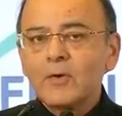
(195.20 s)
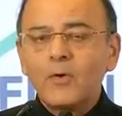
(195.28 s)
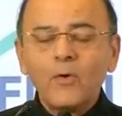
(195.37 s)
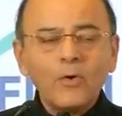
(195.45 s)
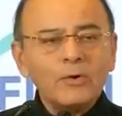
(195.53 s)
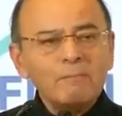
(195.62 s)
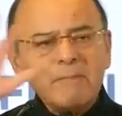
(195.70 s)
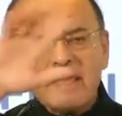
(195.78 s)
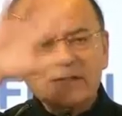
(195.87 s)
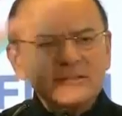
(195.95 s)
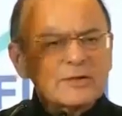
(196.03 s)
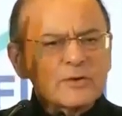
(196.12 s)
all
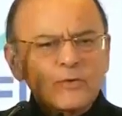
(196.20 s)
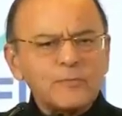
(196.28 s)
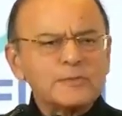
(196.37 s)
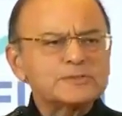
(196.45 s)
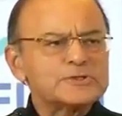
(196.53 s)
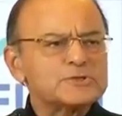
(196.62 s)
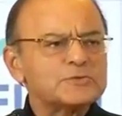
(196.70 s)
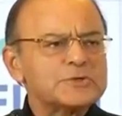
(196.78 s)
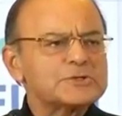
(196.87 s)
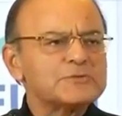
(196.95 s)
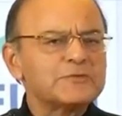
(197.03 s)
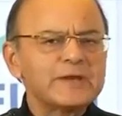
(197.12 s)
make the global
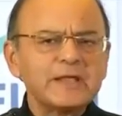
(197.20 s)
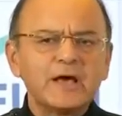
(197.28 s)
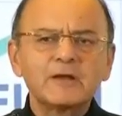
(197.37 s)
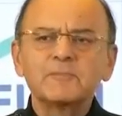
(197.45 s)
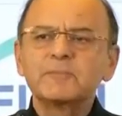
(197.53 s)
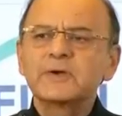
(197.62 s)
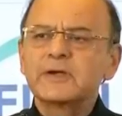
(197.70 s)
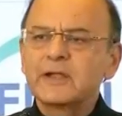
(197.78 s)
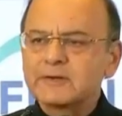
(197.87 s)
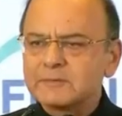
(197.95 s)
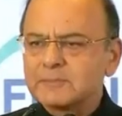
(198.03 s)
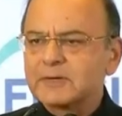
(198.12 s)
situation very
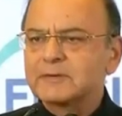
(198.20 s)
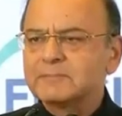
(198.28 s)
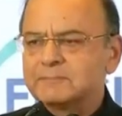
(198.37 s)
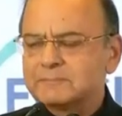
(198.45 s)
unpredictable.